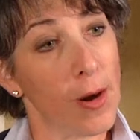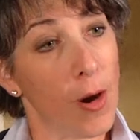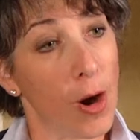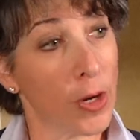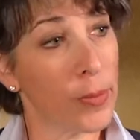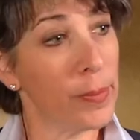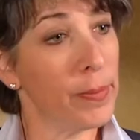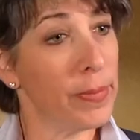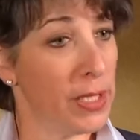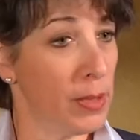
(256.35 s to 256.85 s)

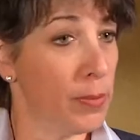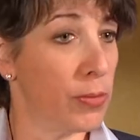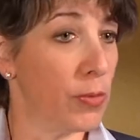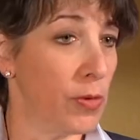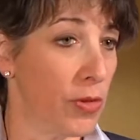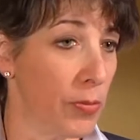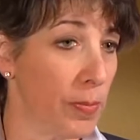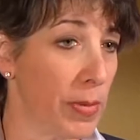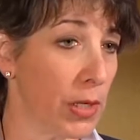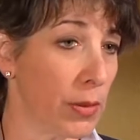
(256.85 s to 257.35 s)
arm people
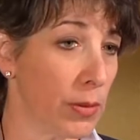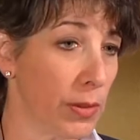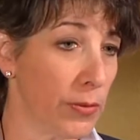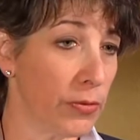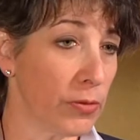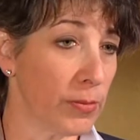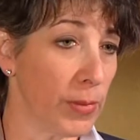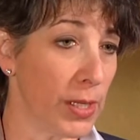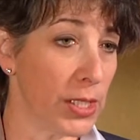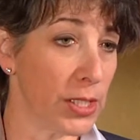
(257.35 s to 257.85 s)
with better
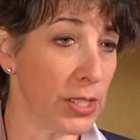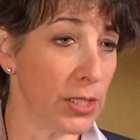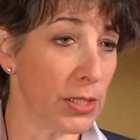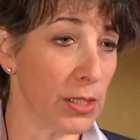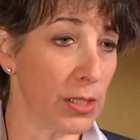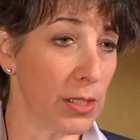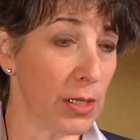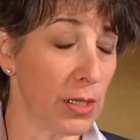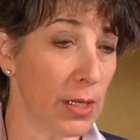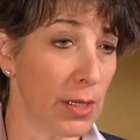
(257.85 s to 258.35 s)

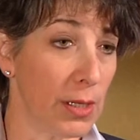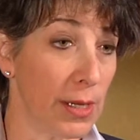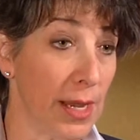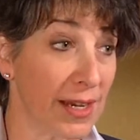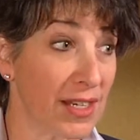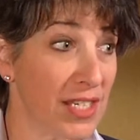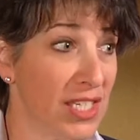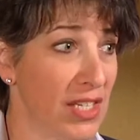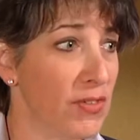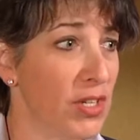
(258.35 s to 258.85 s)
information and
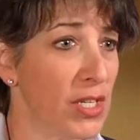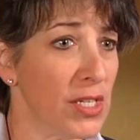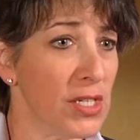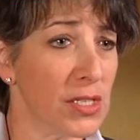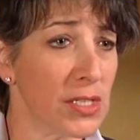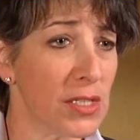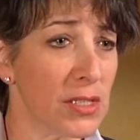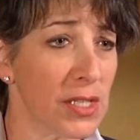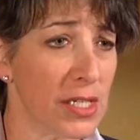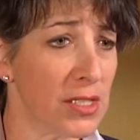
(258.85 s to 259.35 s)

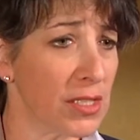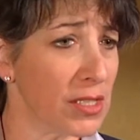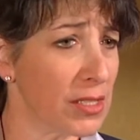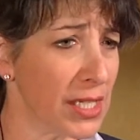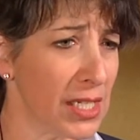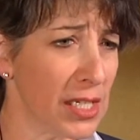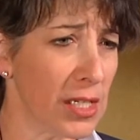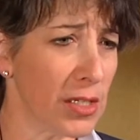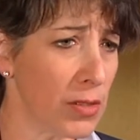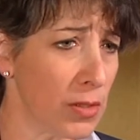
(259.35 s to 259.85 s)
activities, things that
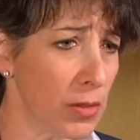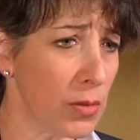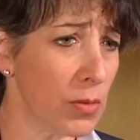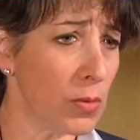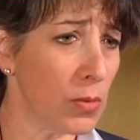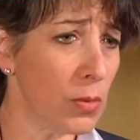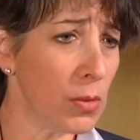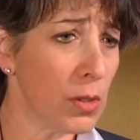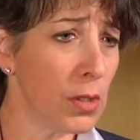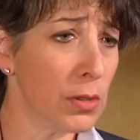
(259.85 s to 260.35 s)
they can
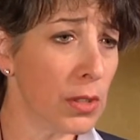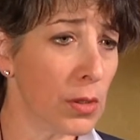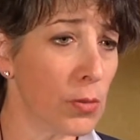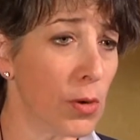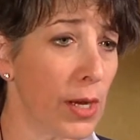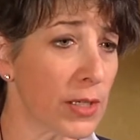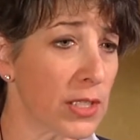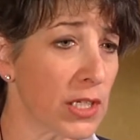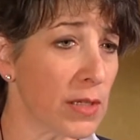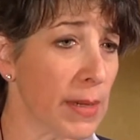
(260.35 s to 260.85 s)
do that will
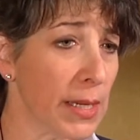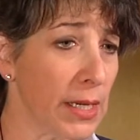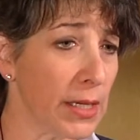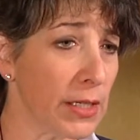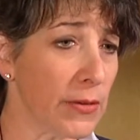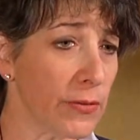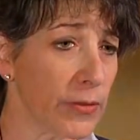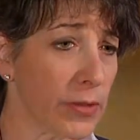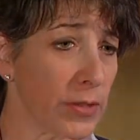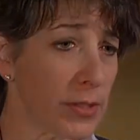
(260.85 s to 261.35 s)
actually make a
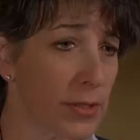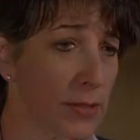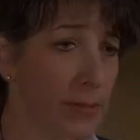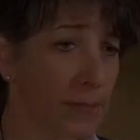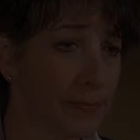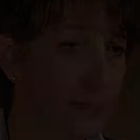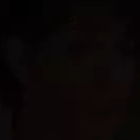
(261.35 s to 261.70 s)
difference.